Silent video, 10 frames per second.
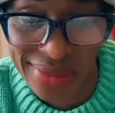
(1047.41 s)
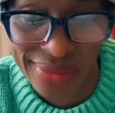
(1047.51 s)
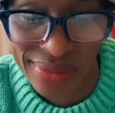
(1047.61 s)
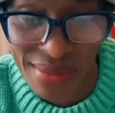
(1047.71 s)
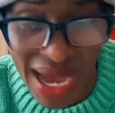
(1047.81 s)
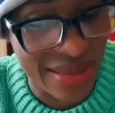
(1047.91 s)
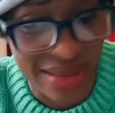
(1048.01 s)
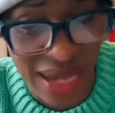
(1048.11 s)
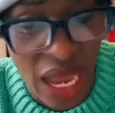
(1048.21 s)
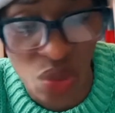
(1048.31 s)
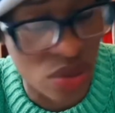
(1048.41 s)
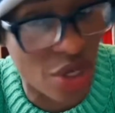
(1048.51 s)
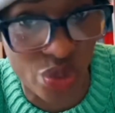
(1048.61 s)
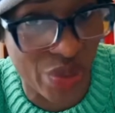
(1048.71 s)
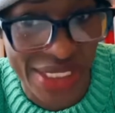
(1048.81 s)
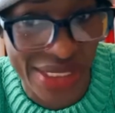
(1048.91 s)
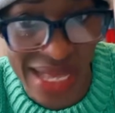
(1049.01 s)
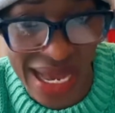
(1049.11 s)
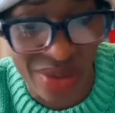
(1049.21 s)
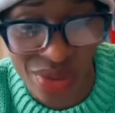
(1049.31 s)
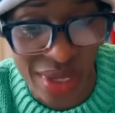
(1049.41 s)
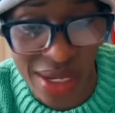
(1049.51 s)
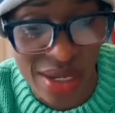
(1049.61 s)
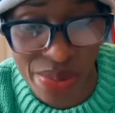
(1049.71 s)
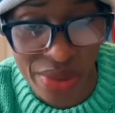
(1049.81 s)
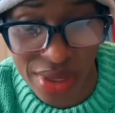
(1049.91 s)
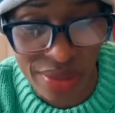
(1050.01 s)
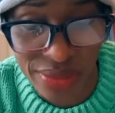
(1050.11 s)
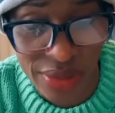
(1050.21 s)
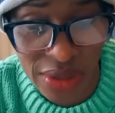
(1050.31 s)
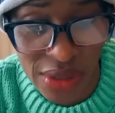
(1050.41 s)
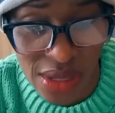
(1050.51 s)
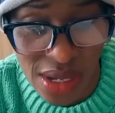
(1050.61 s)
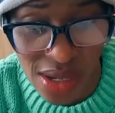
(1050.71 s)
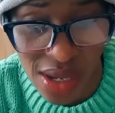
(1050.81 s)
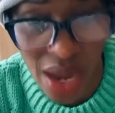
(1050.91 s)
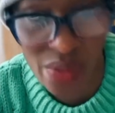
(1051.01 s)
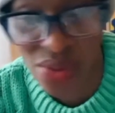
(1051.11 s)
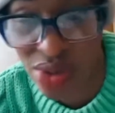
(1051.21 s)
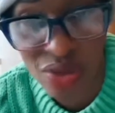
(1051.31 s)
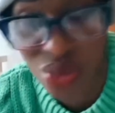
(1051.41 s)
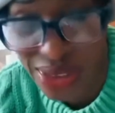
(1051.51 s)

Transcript: But I will not wish that on anybody. I will not wish that